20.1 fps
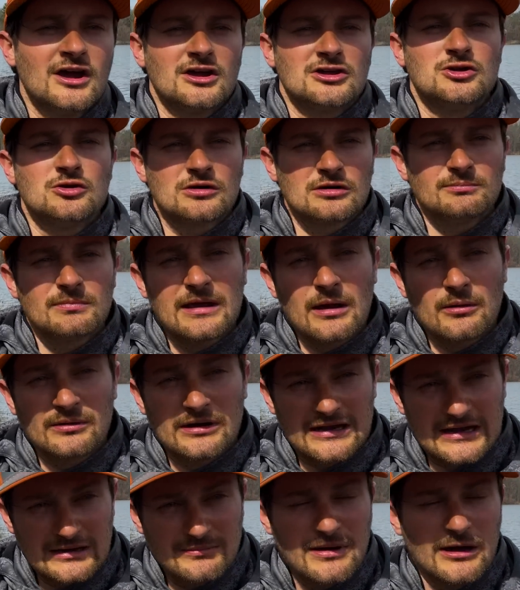you can be able
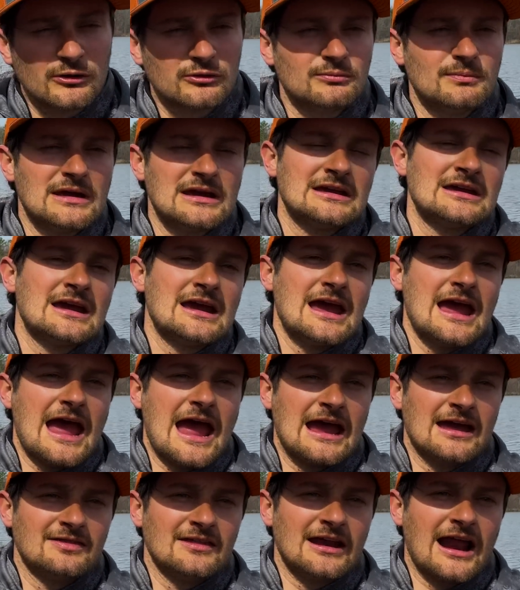to email me,
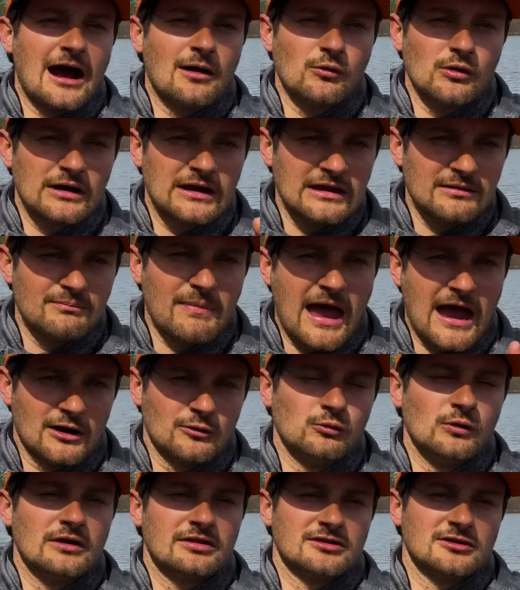and then I will get
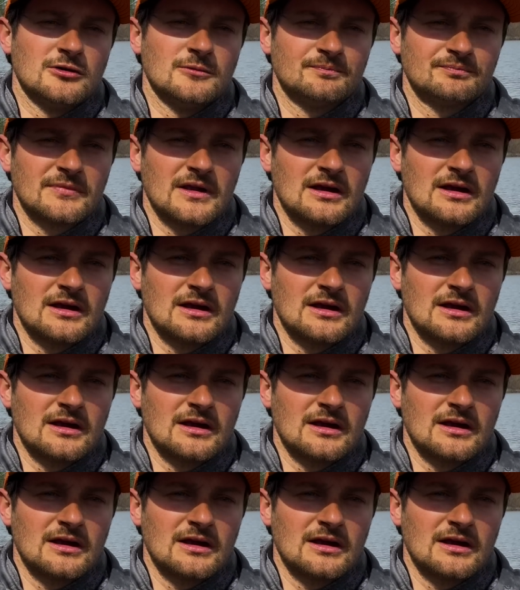back with you.